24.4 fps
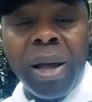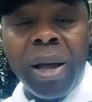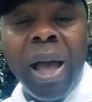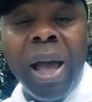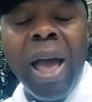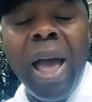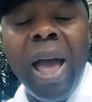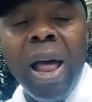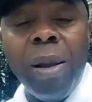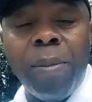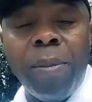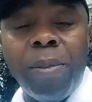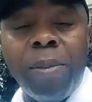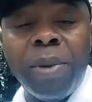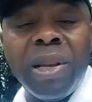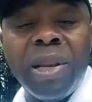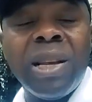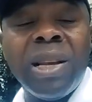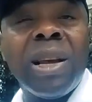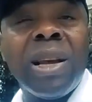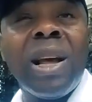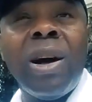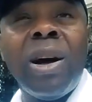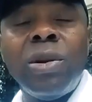help
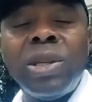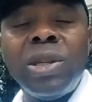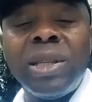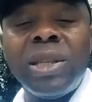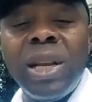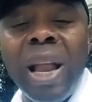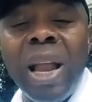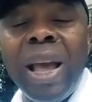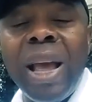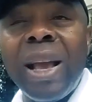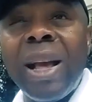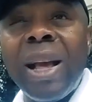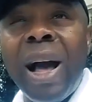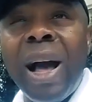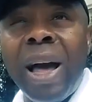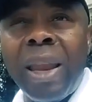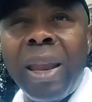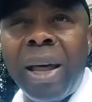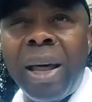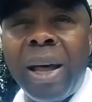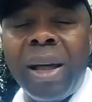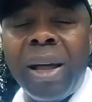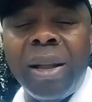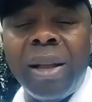the country like
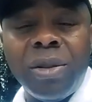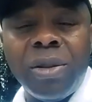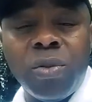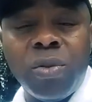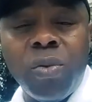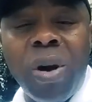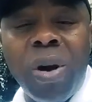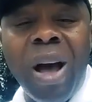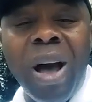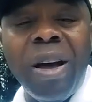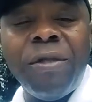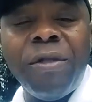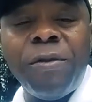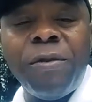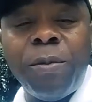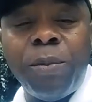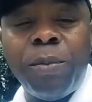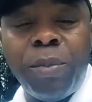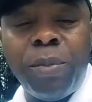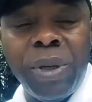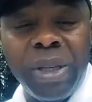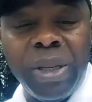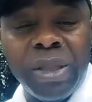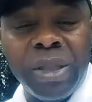Ghana to have
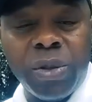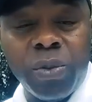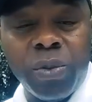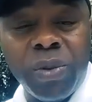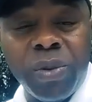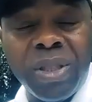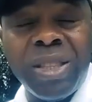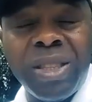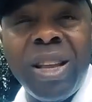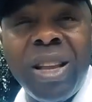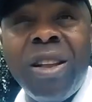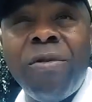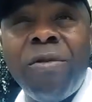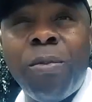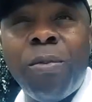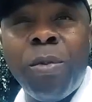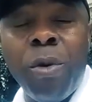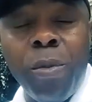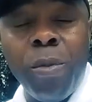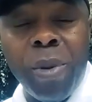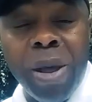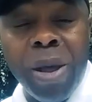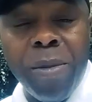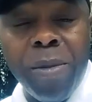peace, to save
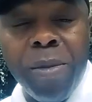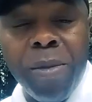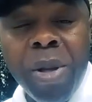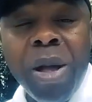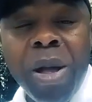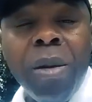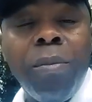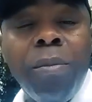problem.